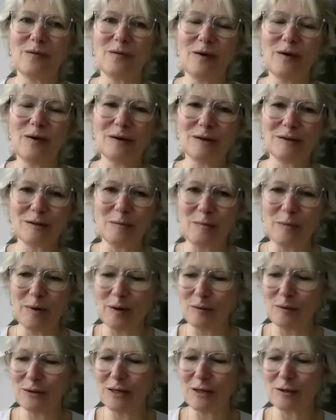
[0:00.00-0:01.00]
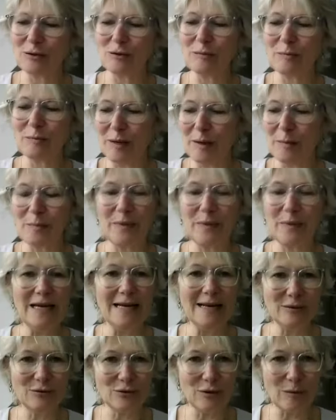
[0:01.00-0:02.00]
focus symposia should be
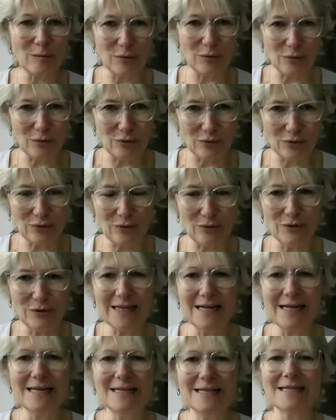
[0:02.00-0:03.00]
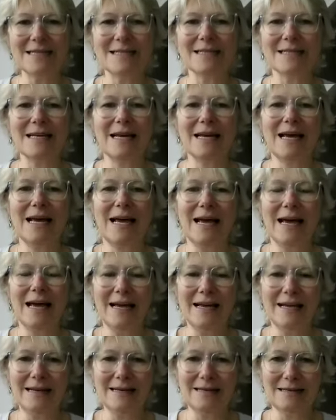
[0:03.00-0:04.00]
appealing to a broad audience.
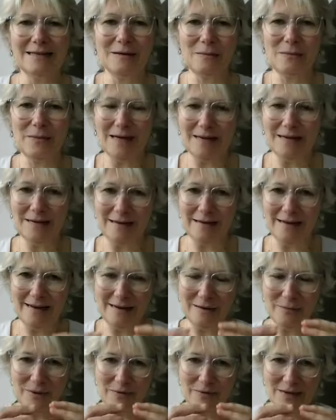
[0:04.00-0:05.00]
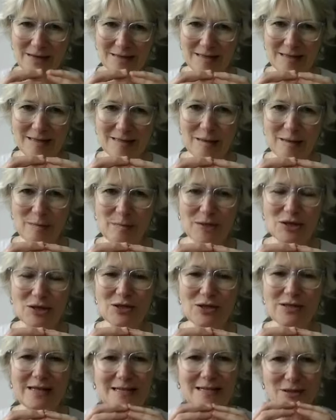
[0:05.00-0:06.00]
And when there's a
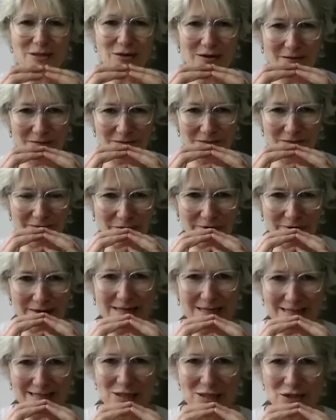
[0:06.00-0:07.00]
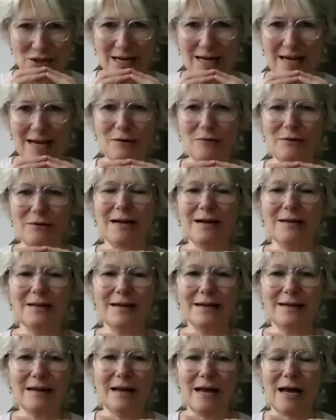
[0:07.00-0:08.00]
submission that is on a very niche area
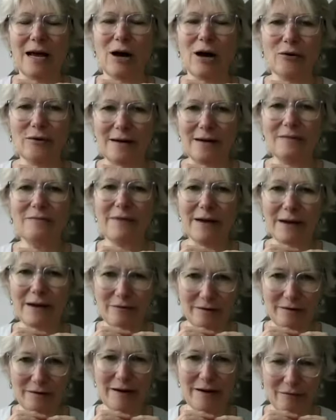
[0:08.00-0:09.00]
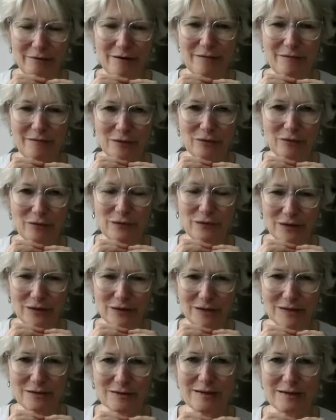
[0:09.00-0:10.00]
that only very, very few
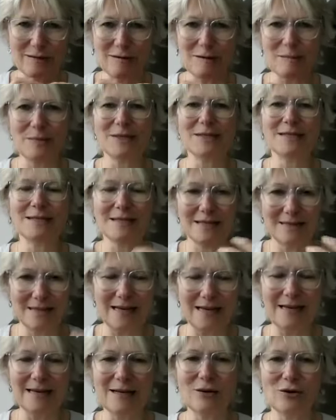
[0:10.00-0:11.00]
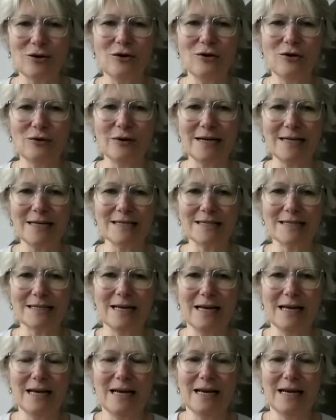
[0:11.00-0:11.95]
physiotherapists attending Congress